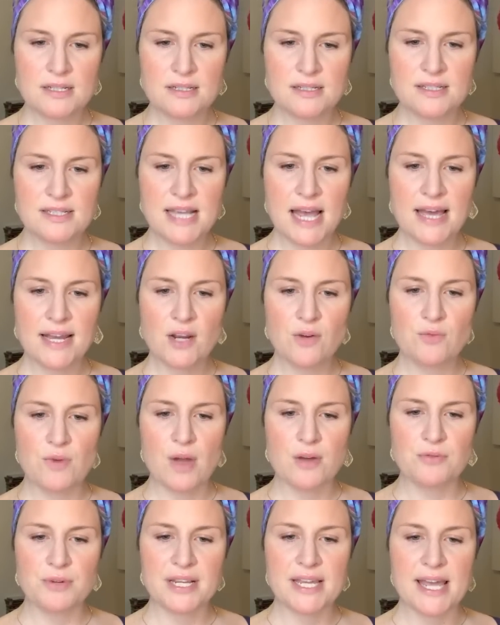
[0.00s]
Zana
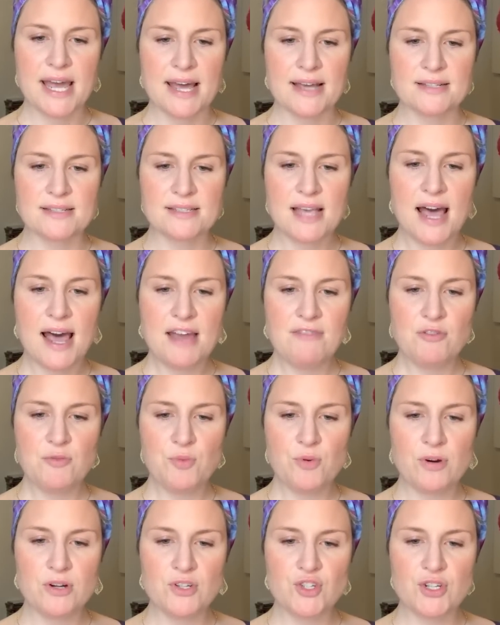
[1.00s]
Rodriguez, hi from
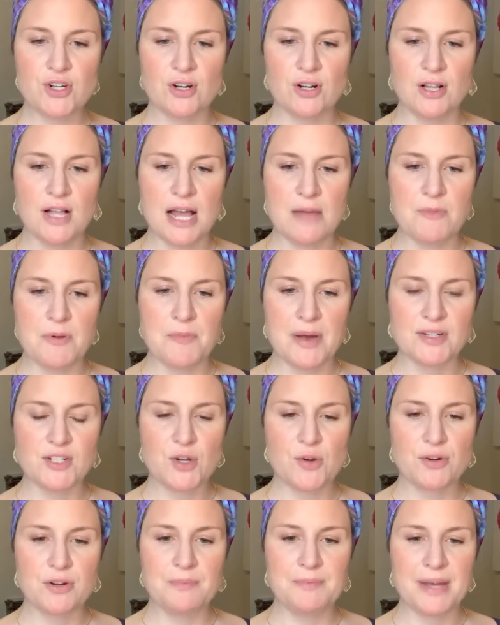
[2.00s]
Portugal. I'm about
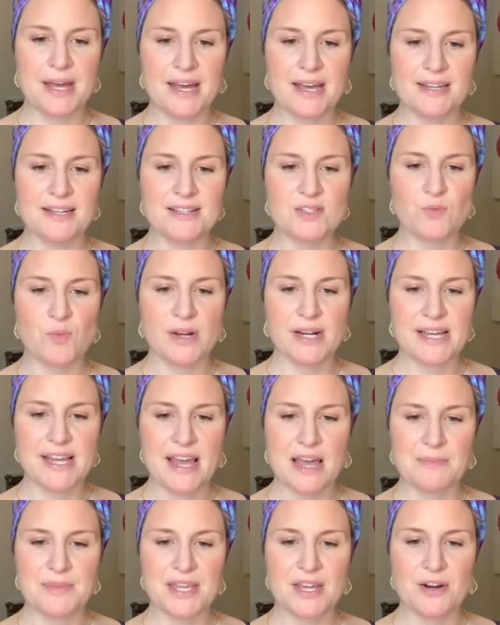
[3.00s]
to go to bed. It's 1
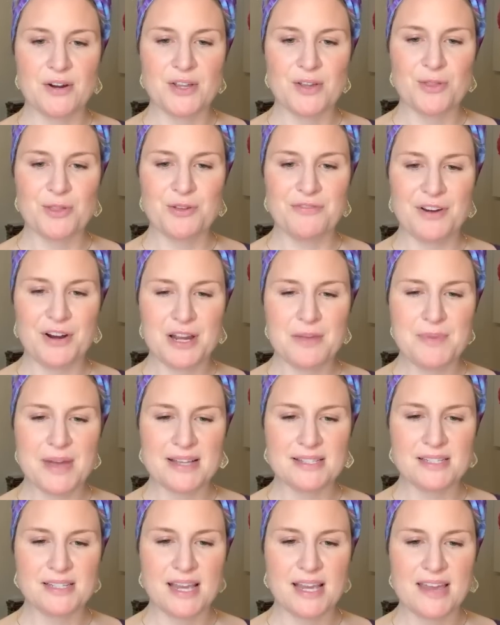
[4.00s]
a.m. here. You're the very
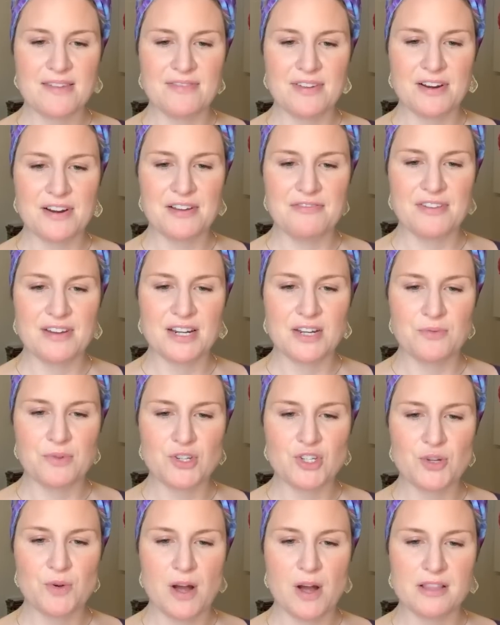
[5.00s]
best, Cate. Very funny.
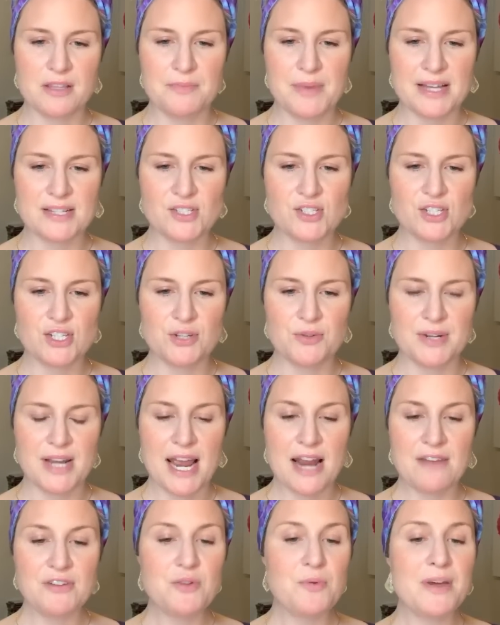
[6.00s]
Wish you all the best to you and
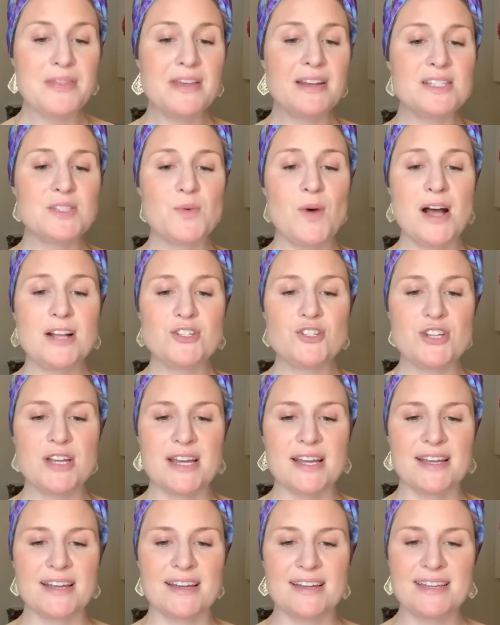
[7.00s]
everyone that is
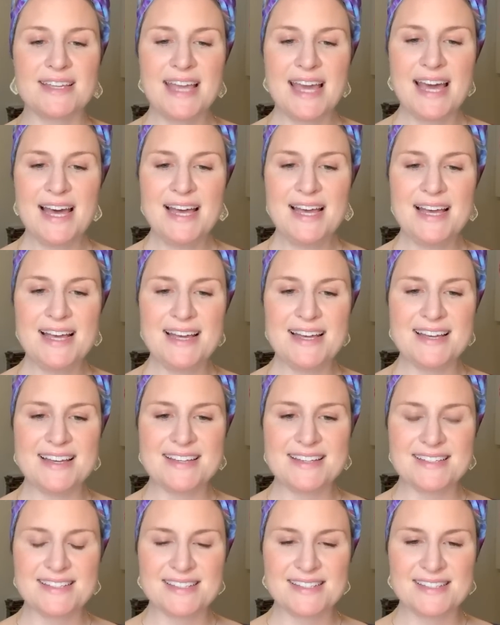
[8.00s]
watching.
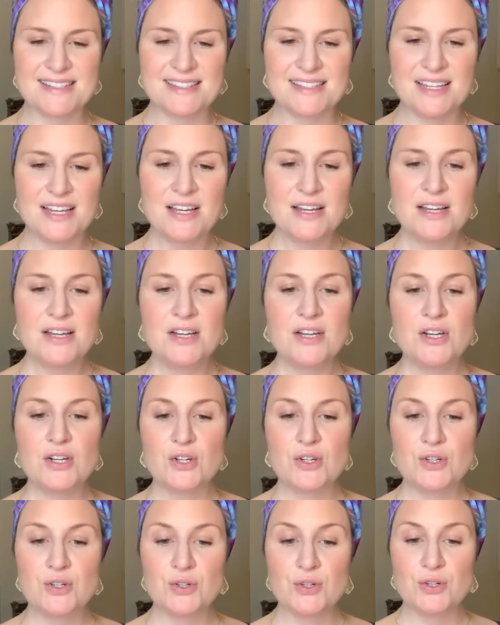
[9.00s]
Yes.
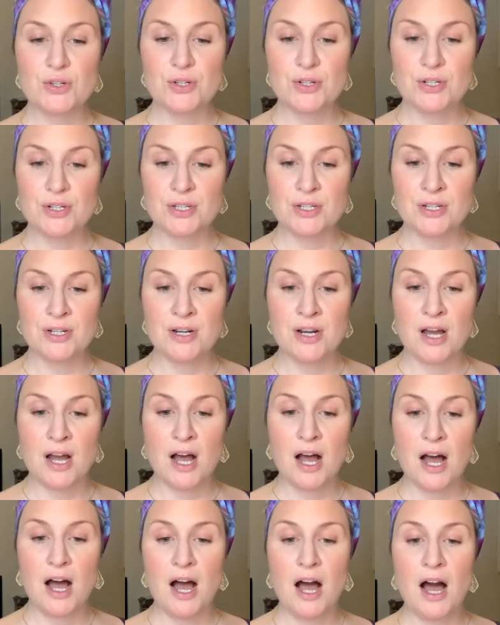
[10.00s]
Good
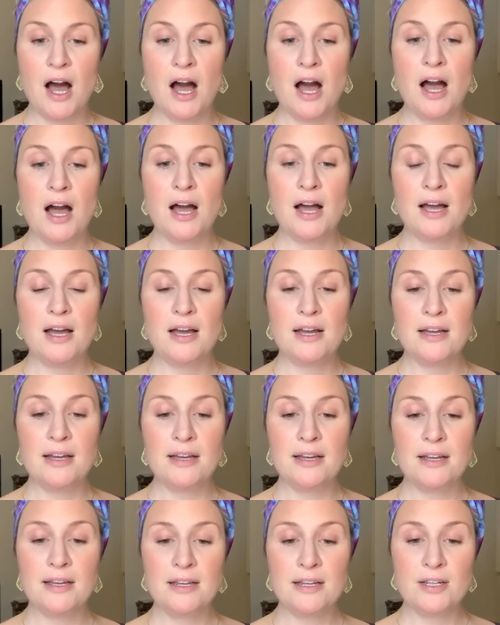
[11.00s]

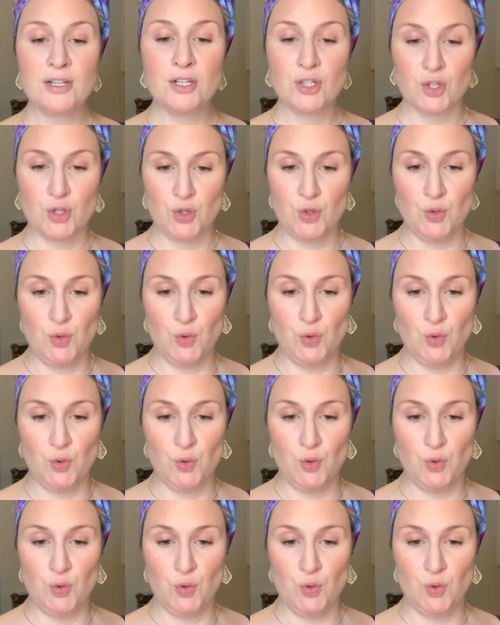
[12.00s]
night.